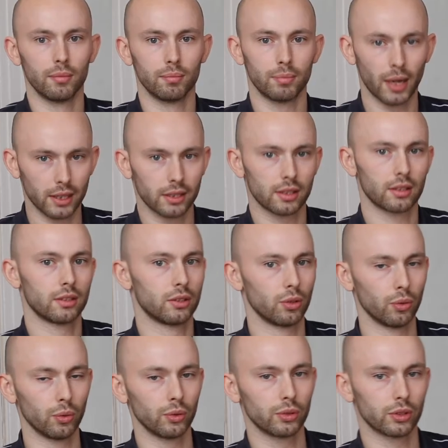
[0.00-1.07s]
best
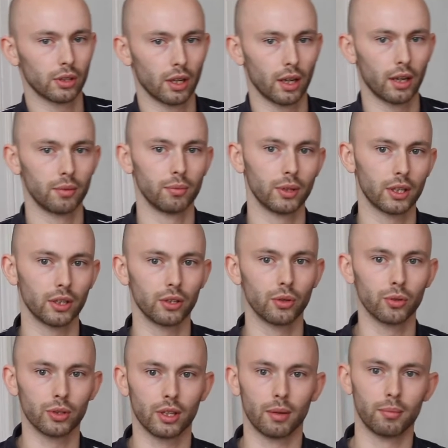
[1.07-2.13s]
tools, and we can
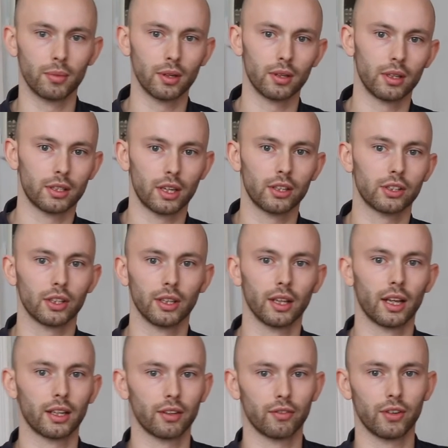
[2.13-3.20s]
use them essentially
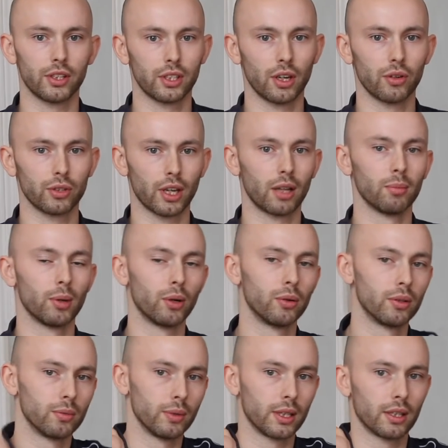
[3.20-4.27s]
like a physio's elbow.
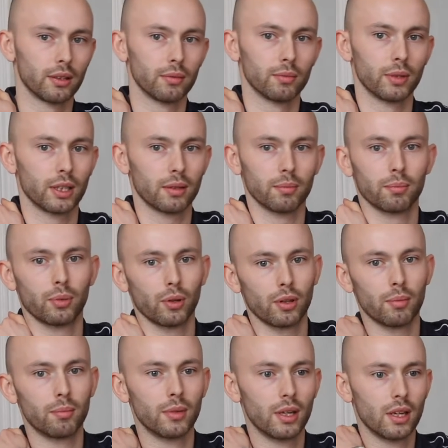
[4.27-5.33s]
We can put
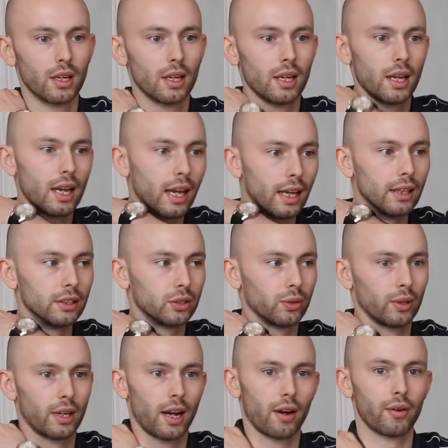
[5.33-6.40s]
them into
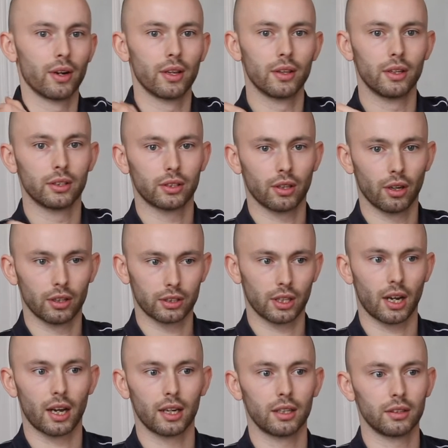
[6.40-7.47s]
an area that's got a
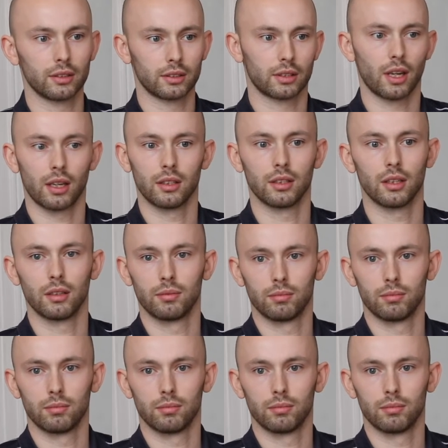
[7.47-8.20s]
tight, tender